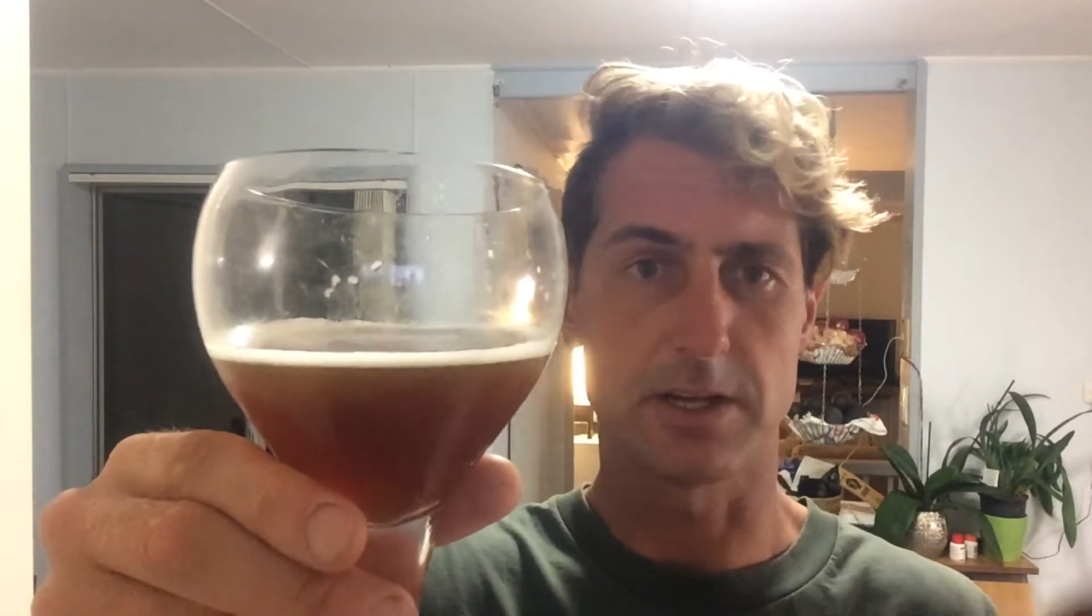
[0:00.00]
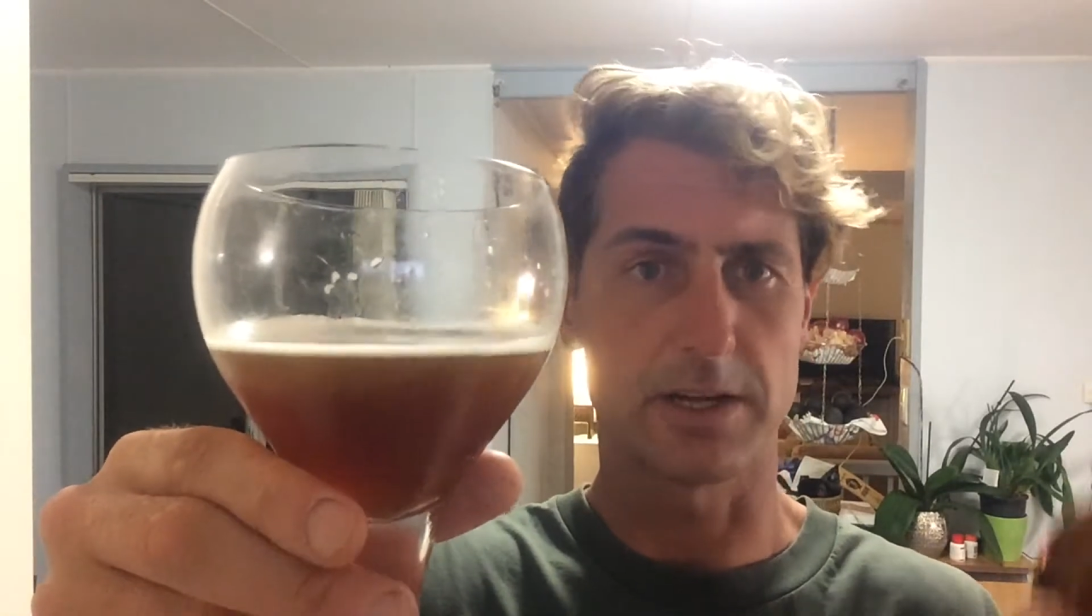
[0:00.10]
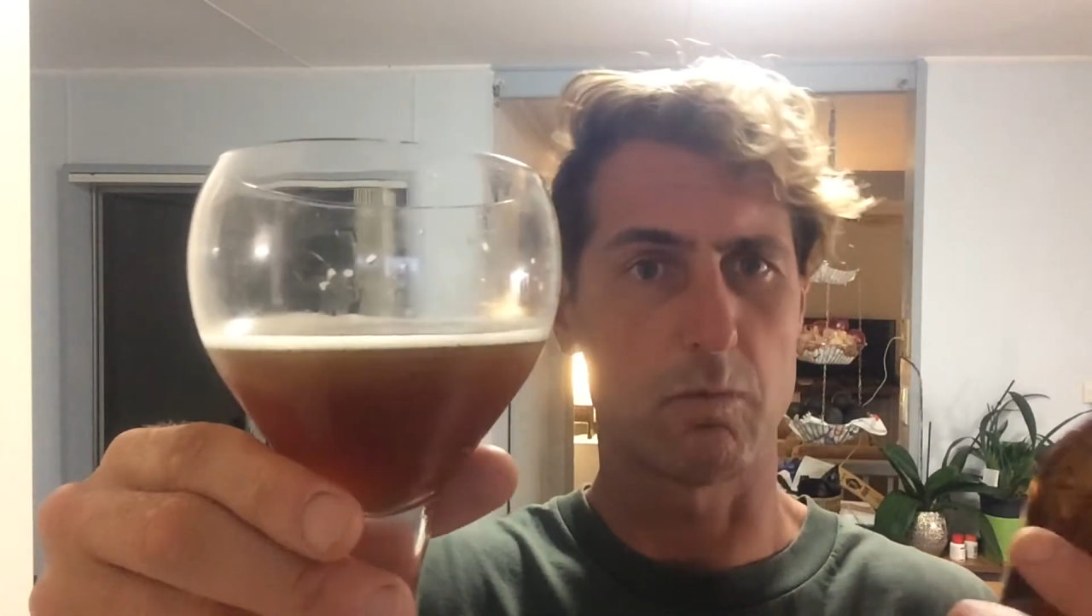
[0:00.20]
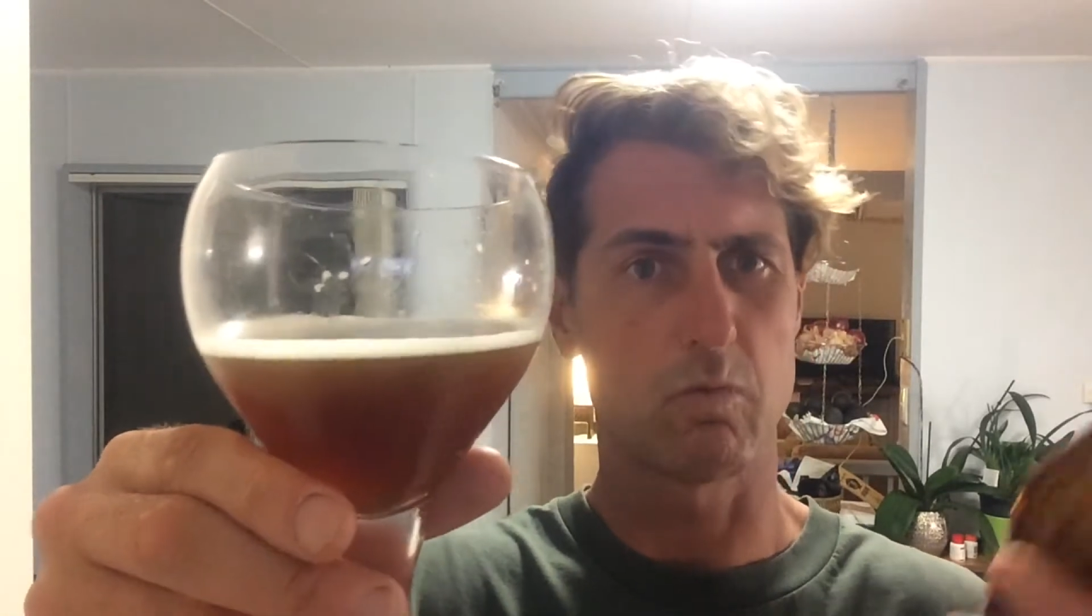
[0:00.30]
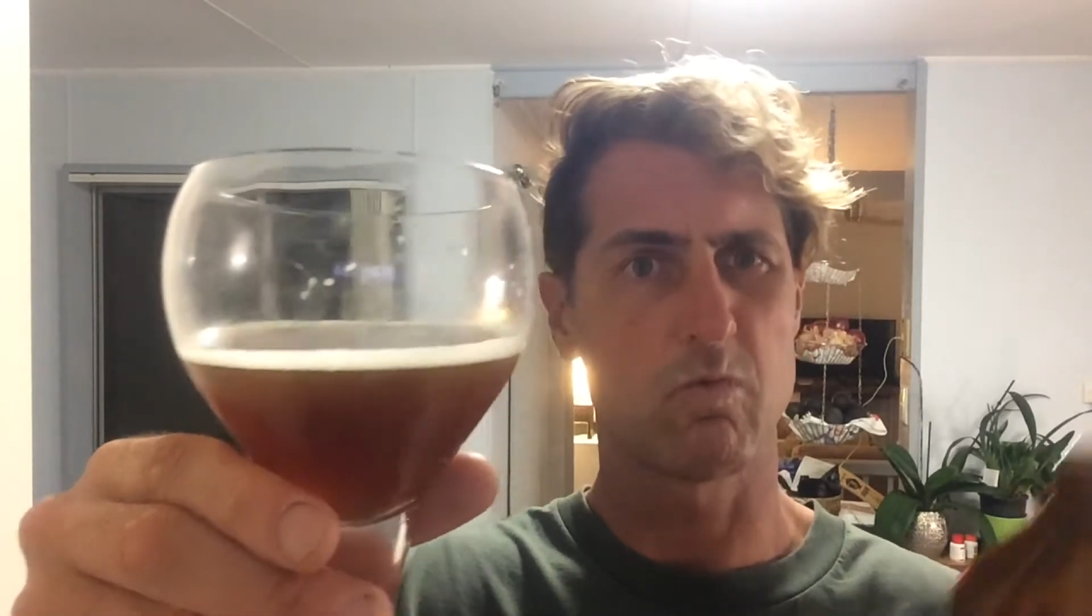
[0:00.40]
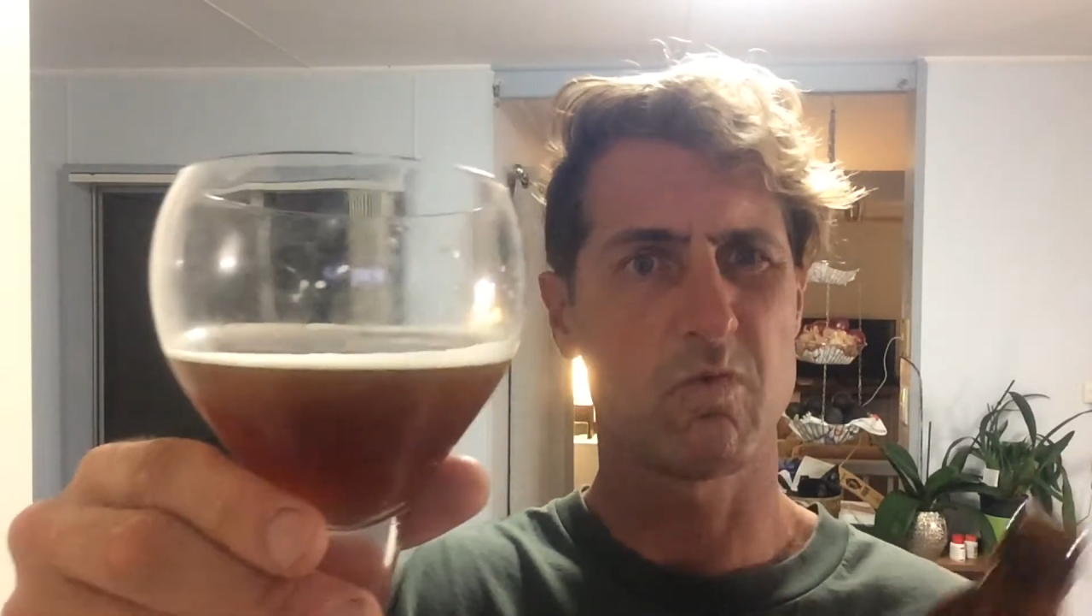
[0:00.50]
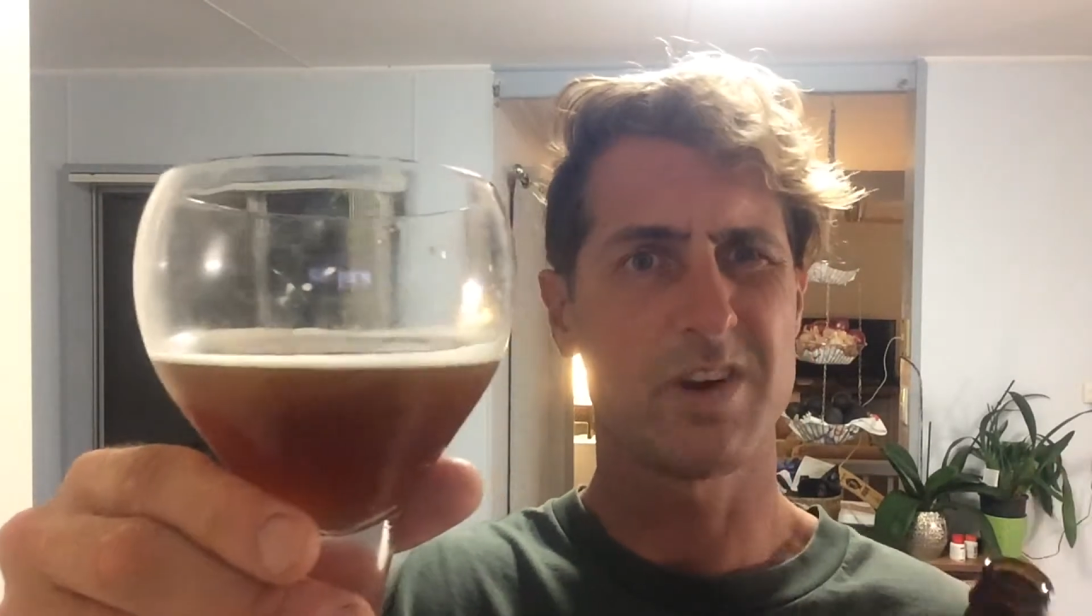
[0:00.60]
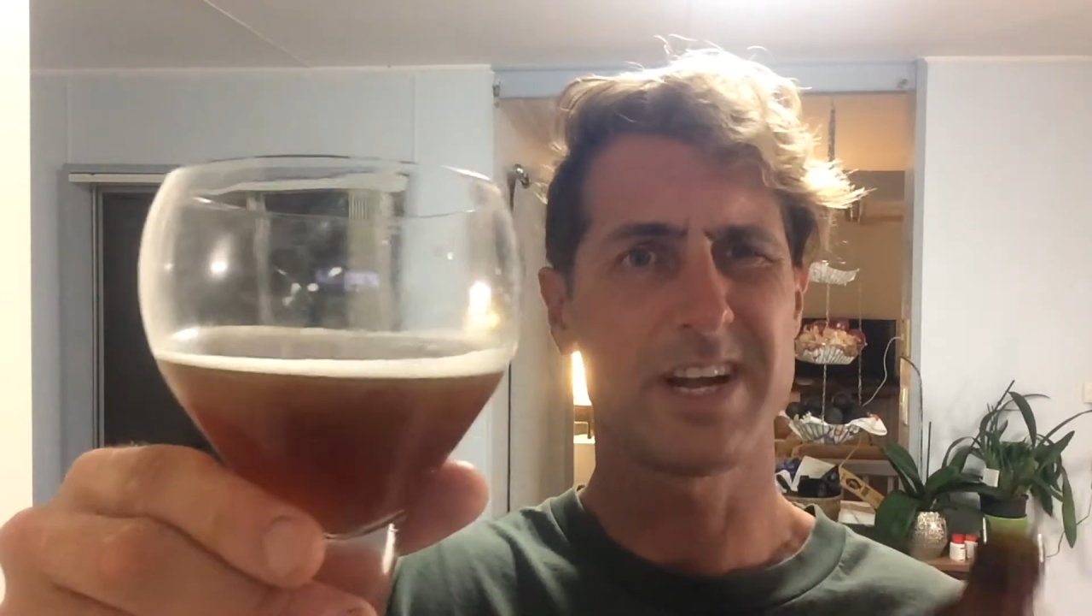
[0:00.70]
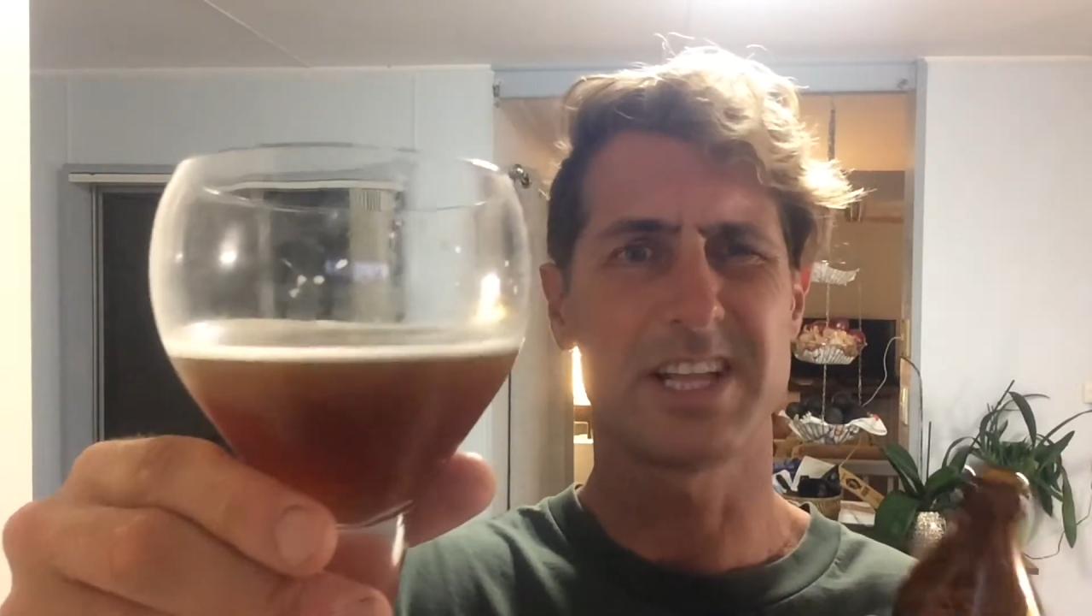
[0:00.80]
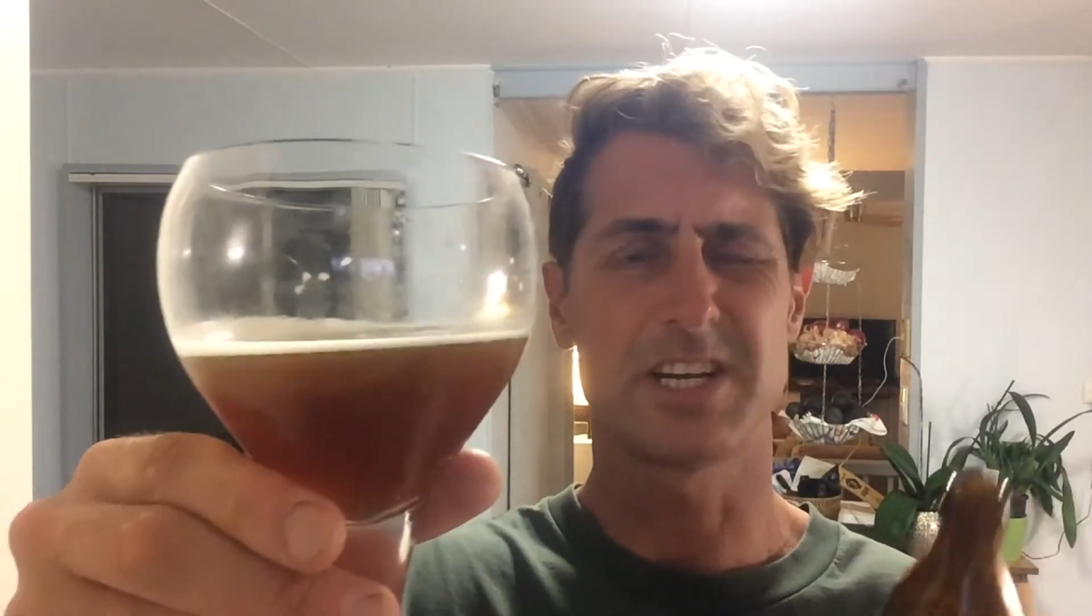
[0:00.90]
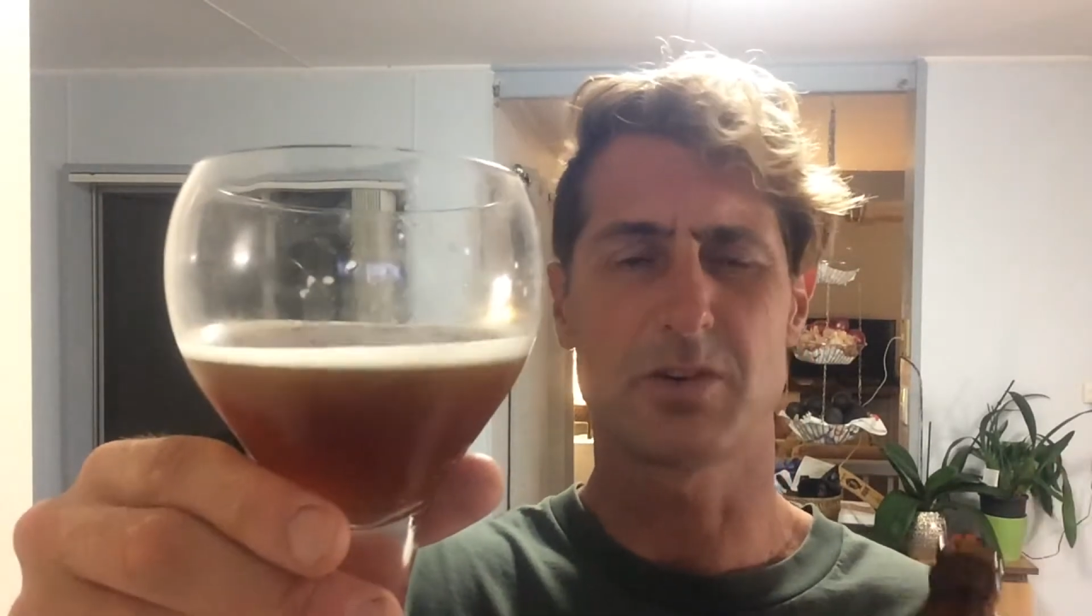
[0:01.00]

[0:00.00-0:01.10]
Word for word: Like it really